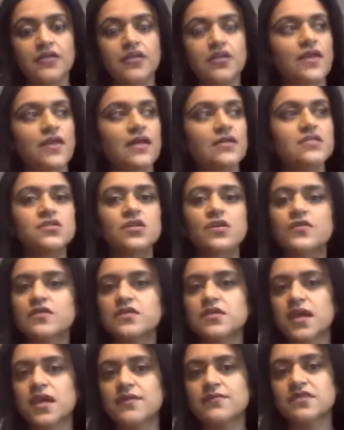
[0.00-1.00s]
you know, that's not the
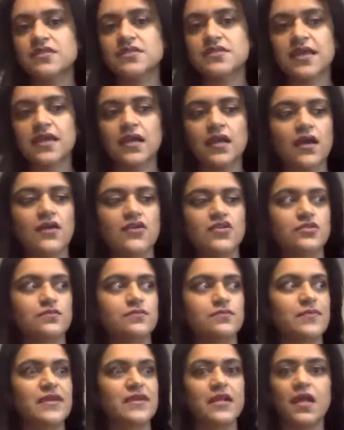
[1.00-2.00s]
time to say I should
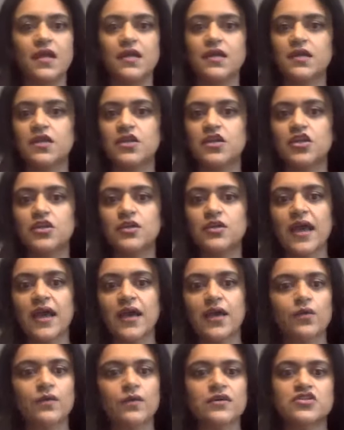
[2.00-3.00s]
be learning a new
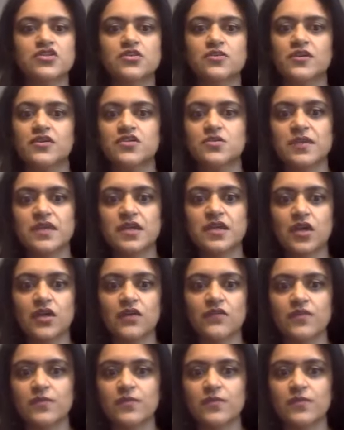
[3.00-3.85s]
language, or I should be going